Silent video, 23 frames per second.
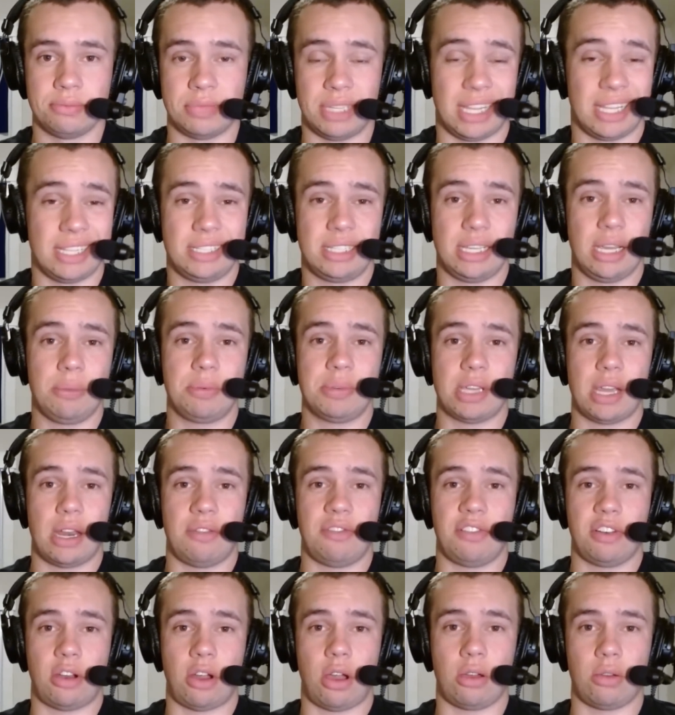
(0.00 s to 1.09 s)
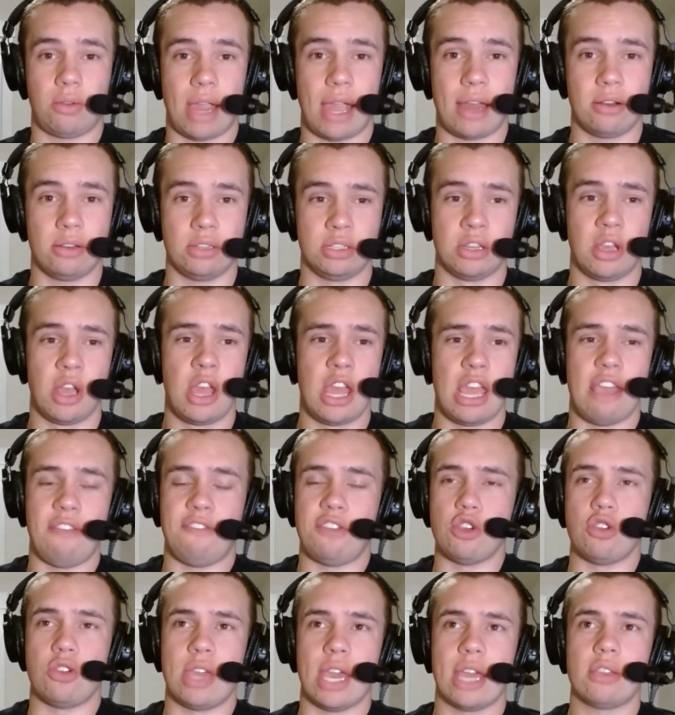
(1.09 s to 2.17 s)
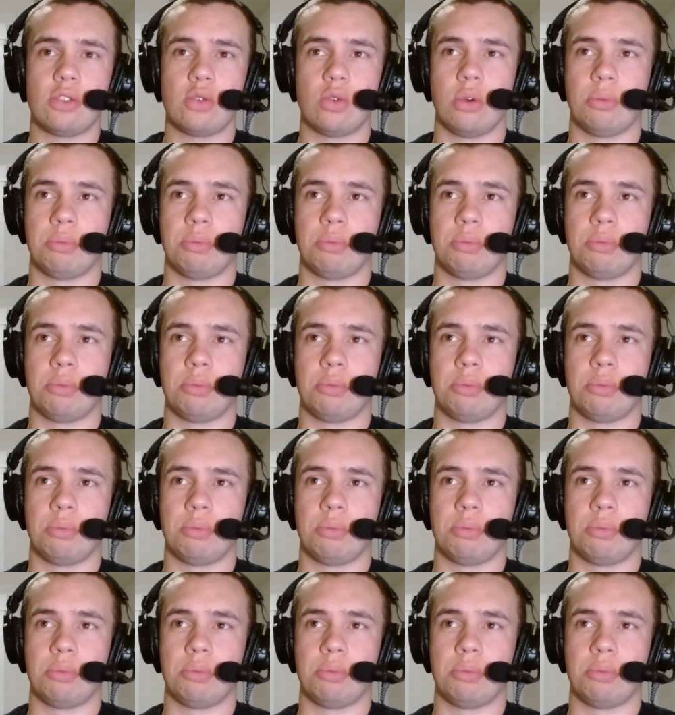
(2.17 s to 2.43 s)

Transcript: Man, that's the upside for Colorado. Is if you get